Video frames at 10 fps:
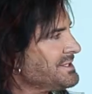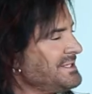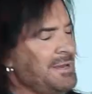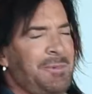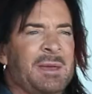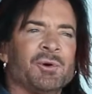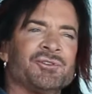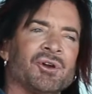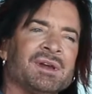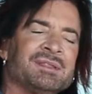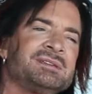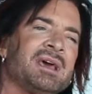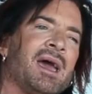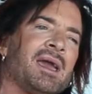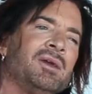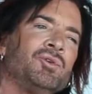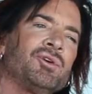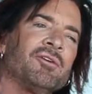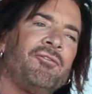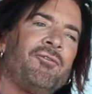see people during the day who
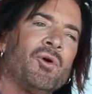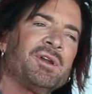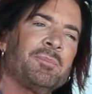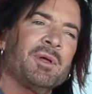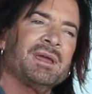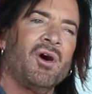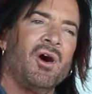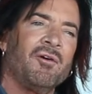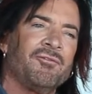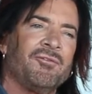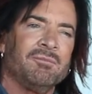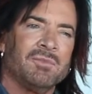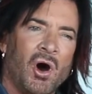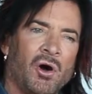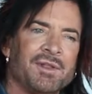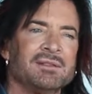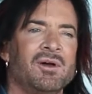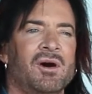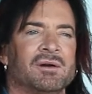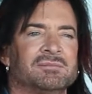could afford to play golf all day
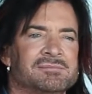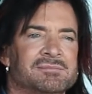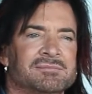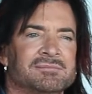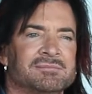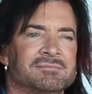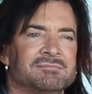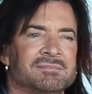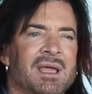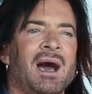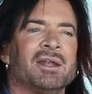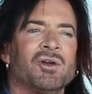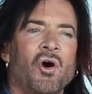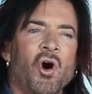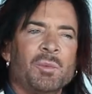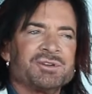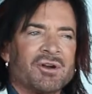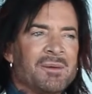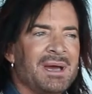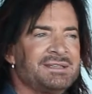long. I'd go home and turn
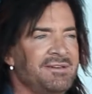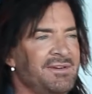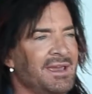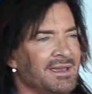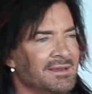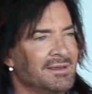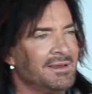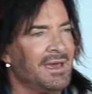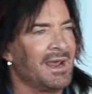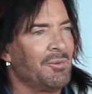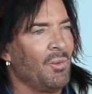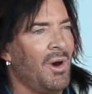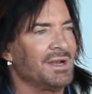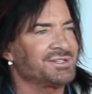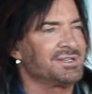on my TV, and I would watch